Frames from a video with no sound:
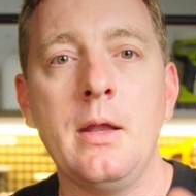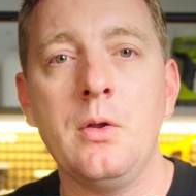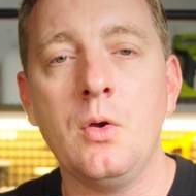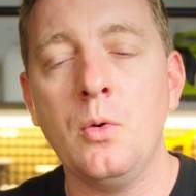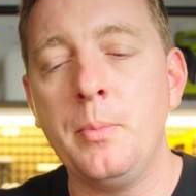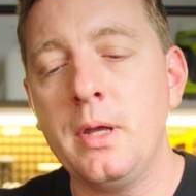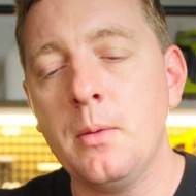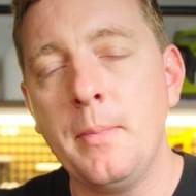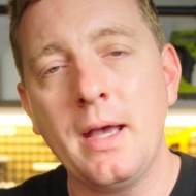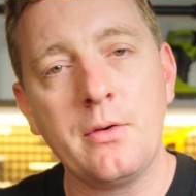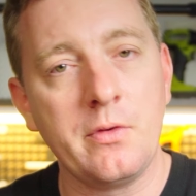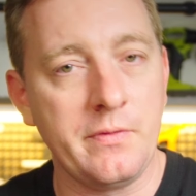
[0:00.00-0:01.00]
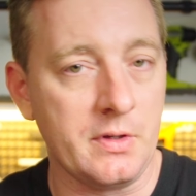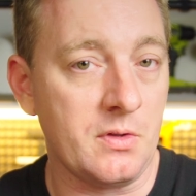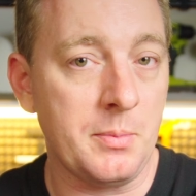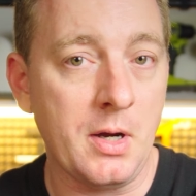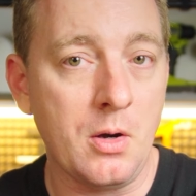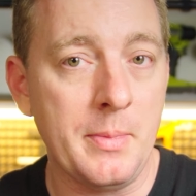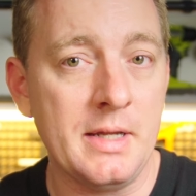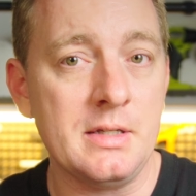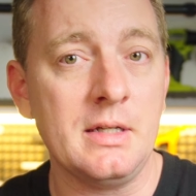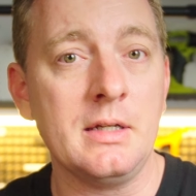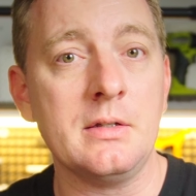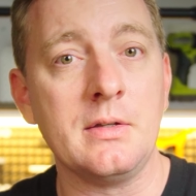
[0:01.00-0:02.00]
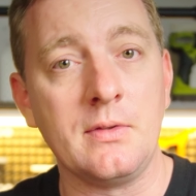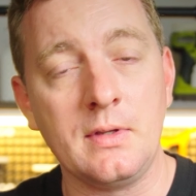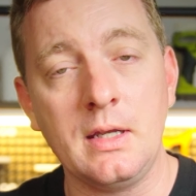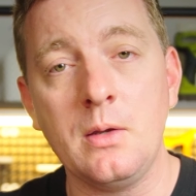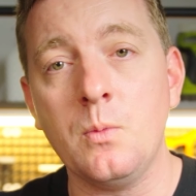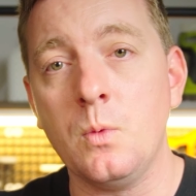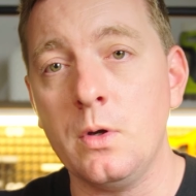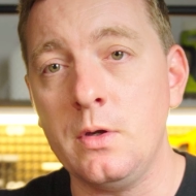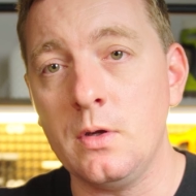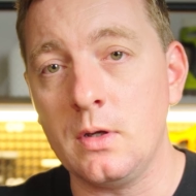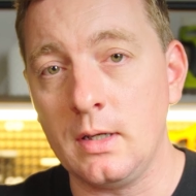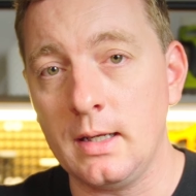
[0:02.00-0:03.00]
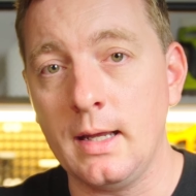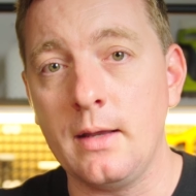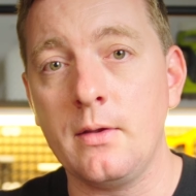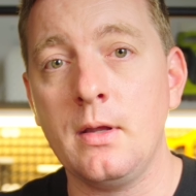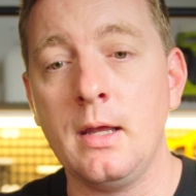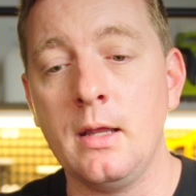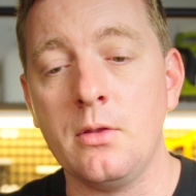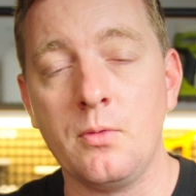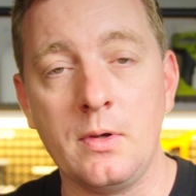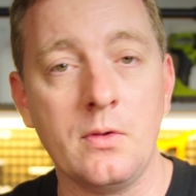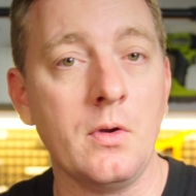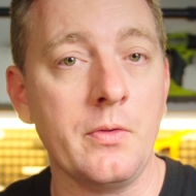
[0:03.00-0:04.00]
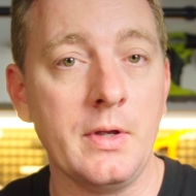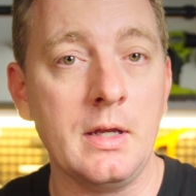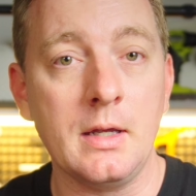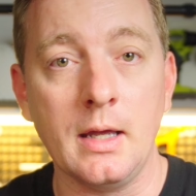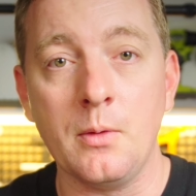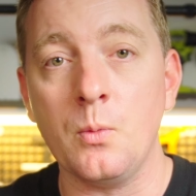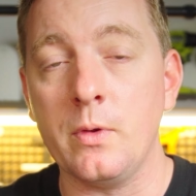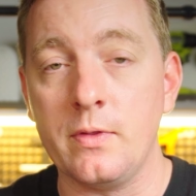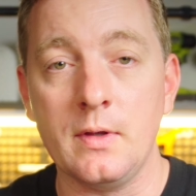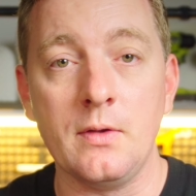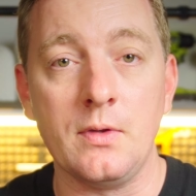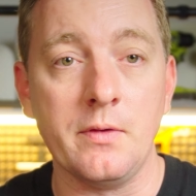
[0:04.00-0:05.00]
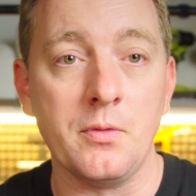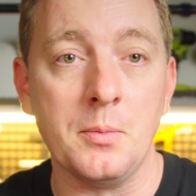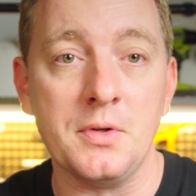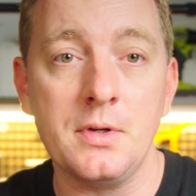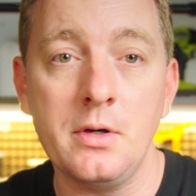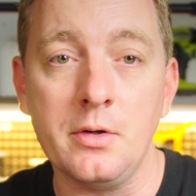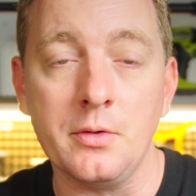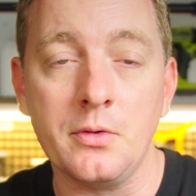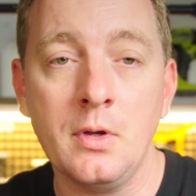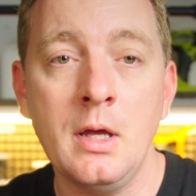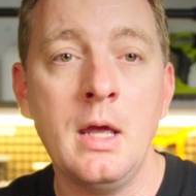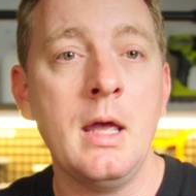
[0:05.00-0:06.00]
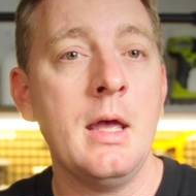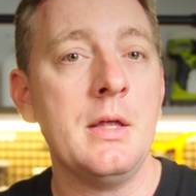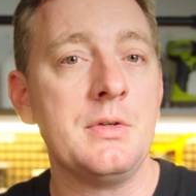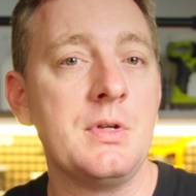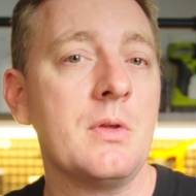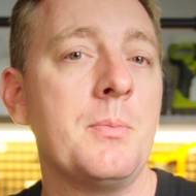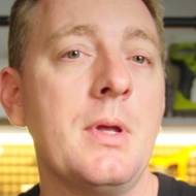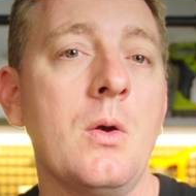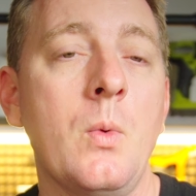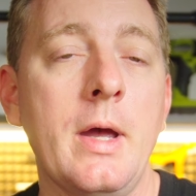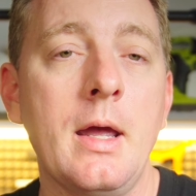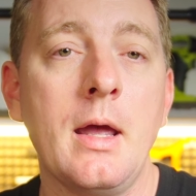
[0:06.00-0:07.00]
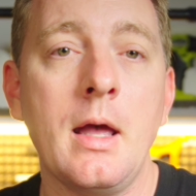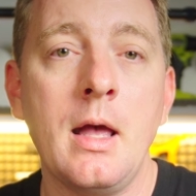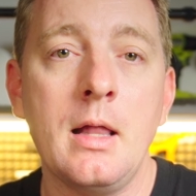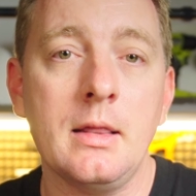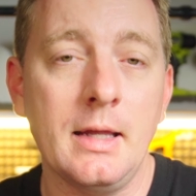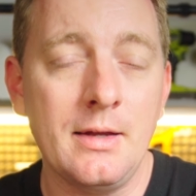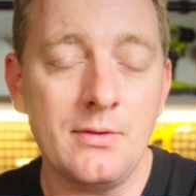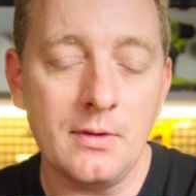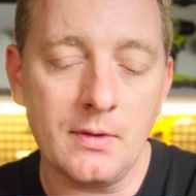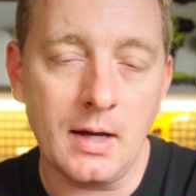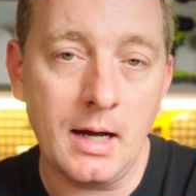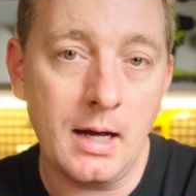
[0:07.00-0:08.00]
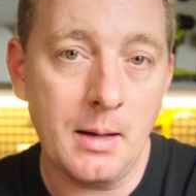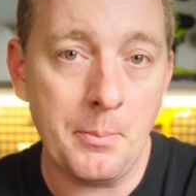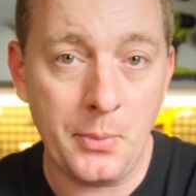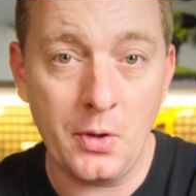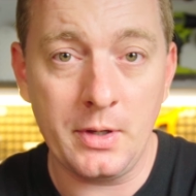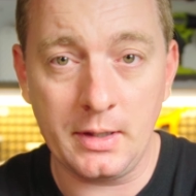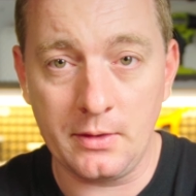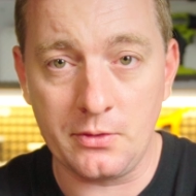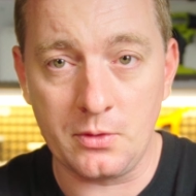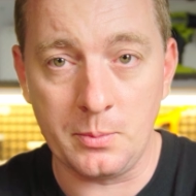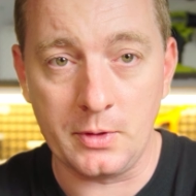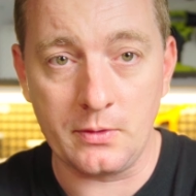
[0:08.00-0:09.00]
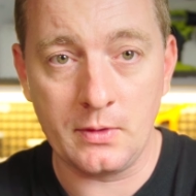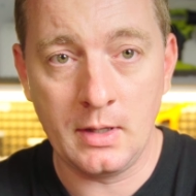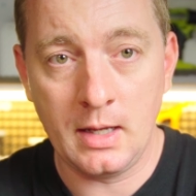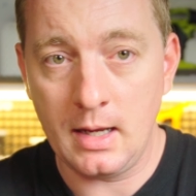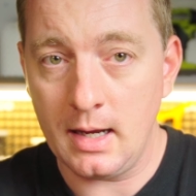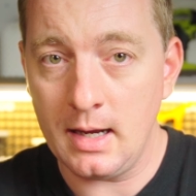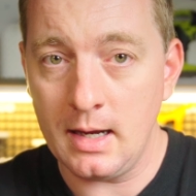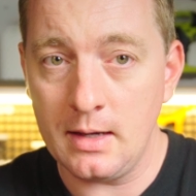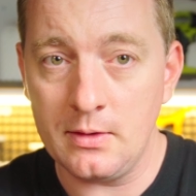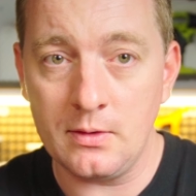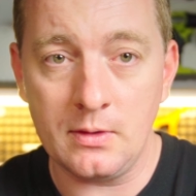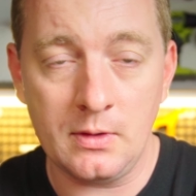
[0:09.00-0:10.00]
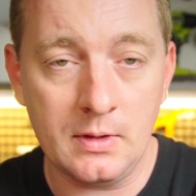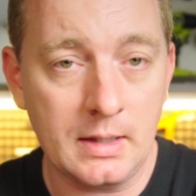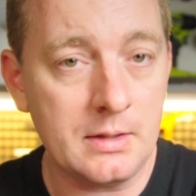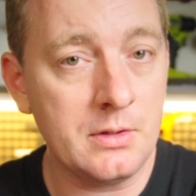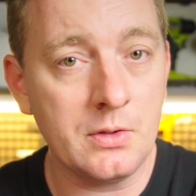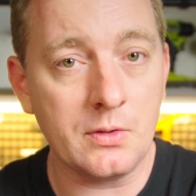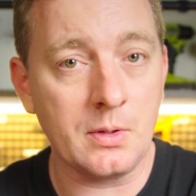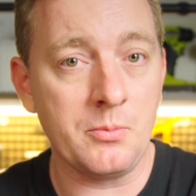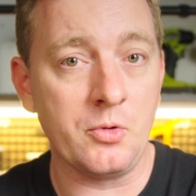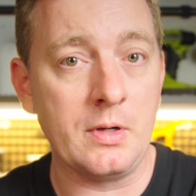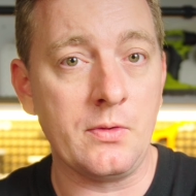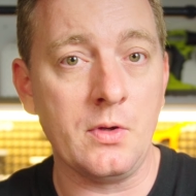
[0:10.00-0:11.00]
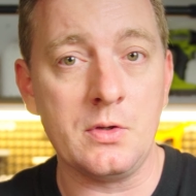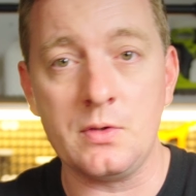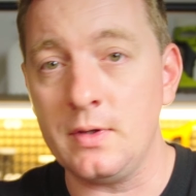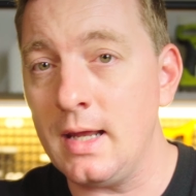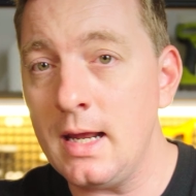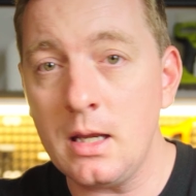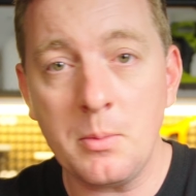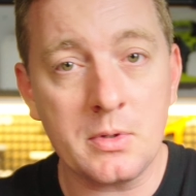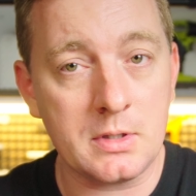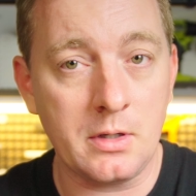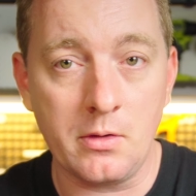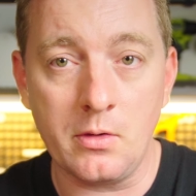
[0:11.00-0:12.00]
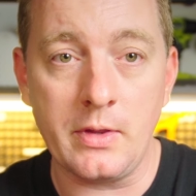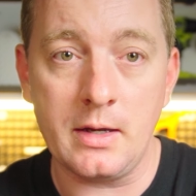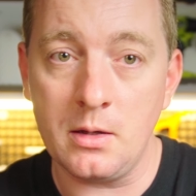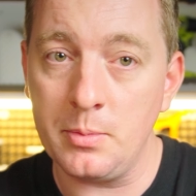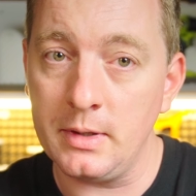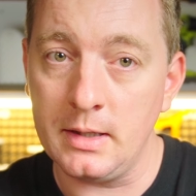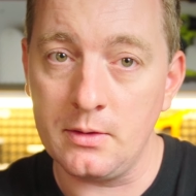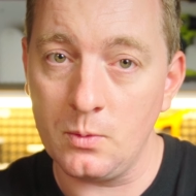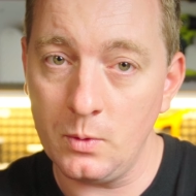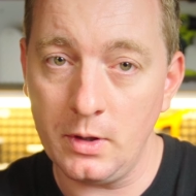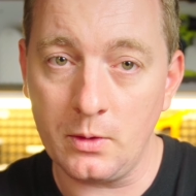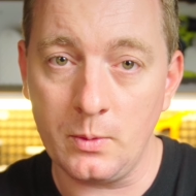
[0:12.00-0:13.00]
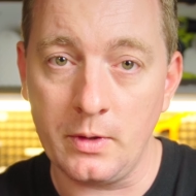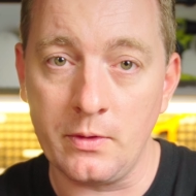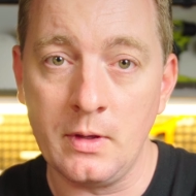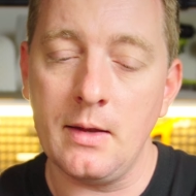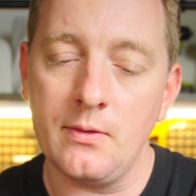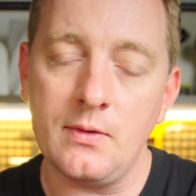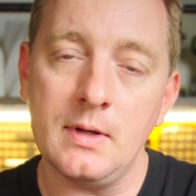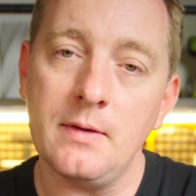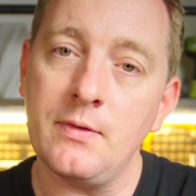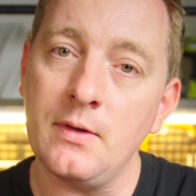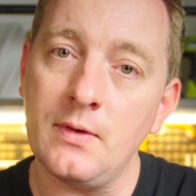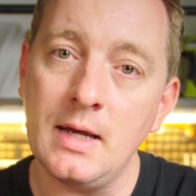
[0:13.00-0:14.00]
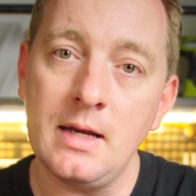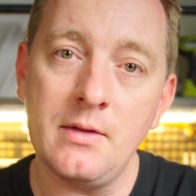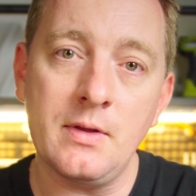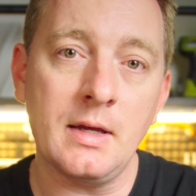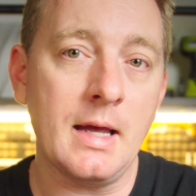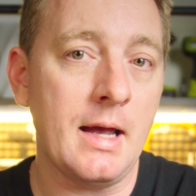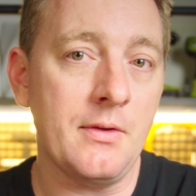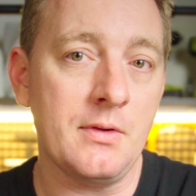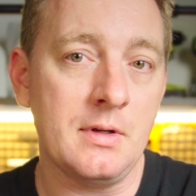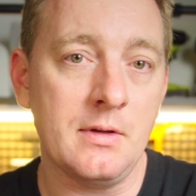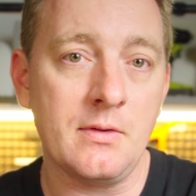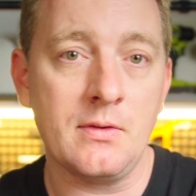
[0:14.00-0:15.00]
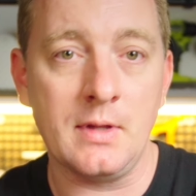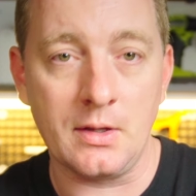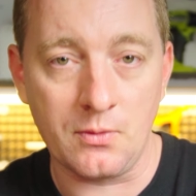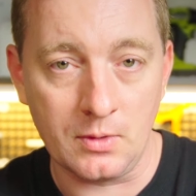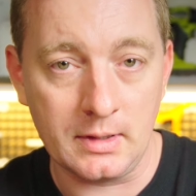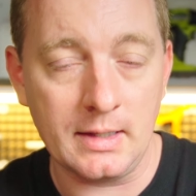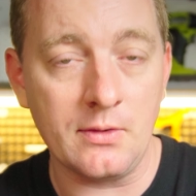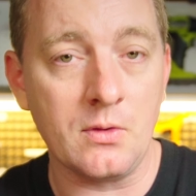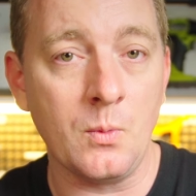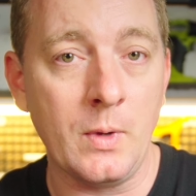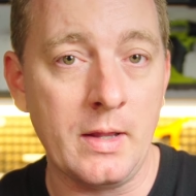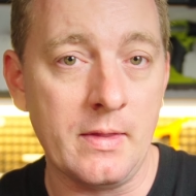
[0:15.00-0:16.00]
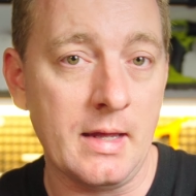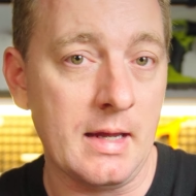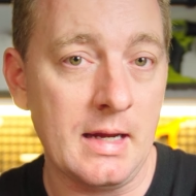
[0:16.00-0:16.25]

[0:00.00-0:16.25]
and it'll be a matter of experimenting to see what you can get and the results that you get with these different materials. Just be aware, lasers are burning instruments and you need to do some research on any material that you plan to work with and see if there's anything hazardous that's released when they're